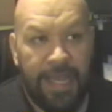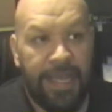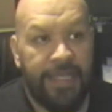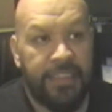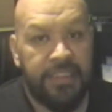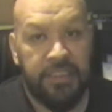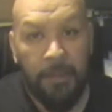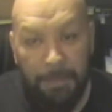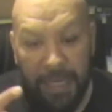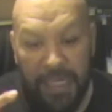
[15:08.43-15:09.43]
and
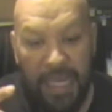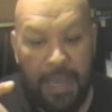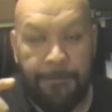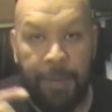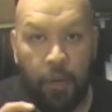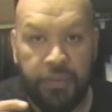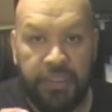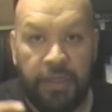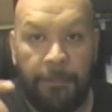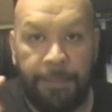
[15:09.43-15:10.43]
somebody had
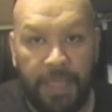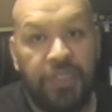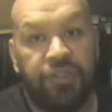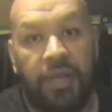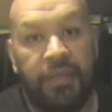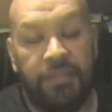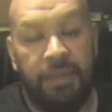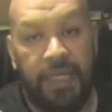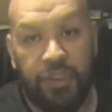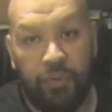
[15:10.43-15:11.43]
posted a picture on
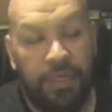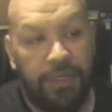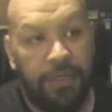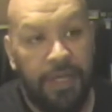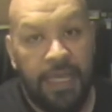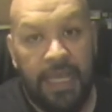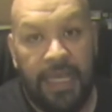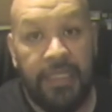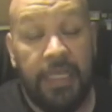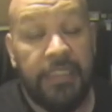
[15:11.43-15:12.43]
my Twitter,
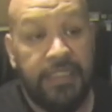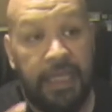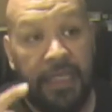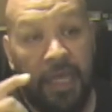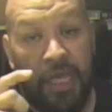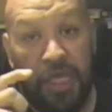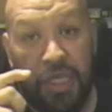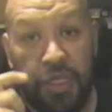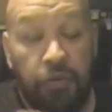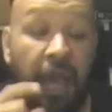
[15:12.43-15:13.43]
and they said,
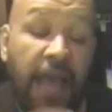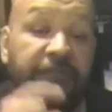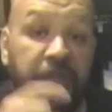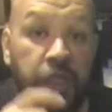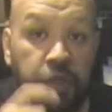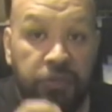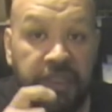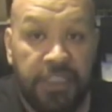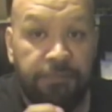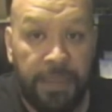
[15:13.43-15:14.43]
you have to use
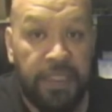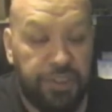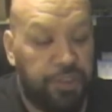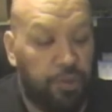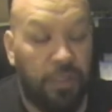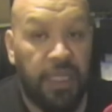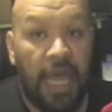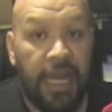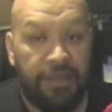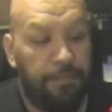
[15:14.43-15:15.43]
this picture to
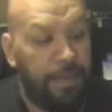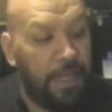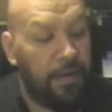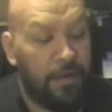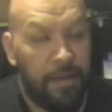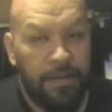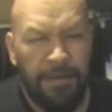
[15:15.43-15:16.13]
unlock the pair.